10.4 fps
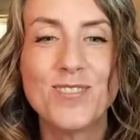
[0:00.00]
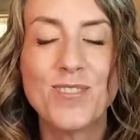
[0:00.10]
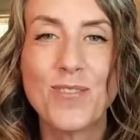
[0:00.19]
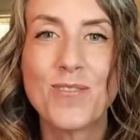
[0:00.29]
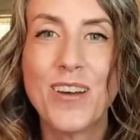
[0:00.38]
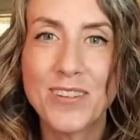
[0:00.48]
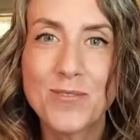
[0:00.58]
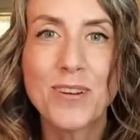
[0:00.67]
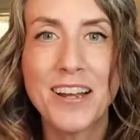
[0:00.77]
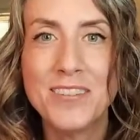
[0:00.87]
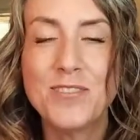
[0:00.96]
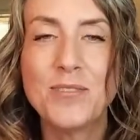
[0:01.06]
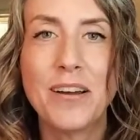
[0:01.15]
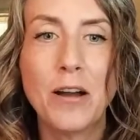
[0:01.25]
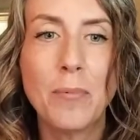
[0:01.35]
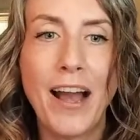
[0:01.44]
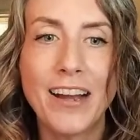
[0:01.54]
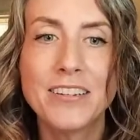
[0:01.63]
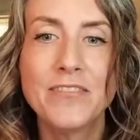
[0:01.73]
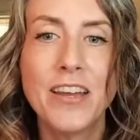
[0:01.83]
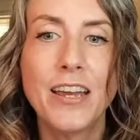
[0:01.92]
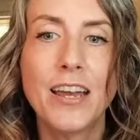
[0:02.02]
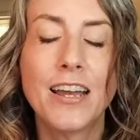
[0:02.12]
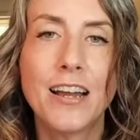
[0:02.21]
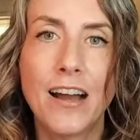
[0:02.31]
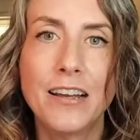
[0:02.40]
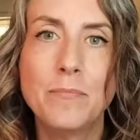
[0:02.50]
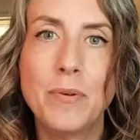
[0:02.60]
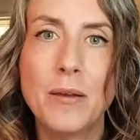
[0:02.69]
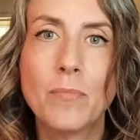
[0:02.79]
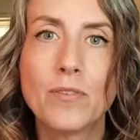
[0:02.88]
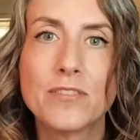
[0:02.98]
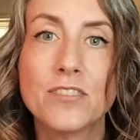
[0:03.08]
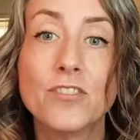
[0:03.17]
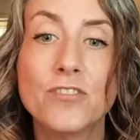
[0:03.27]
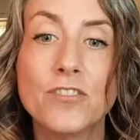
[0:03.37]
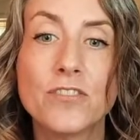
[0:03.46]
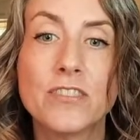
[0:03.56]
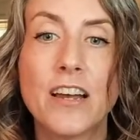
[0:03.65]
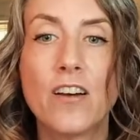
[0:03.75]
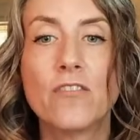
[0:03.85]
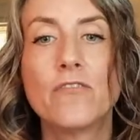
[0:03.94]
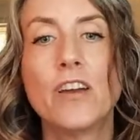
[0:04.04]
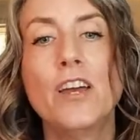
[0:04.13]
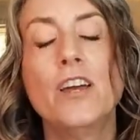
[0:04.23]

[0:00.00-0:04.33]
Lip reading: So that's what I do. I help activate and guide people such as yourself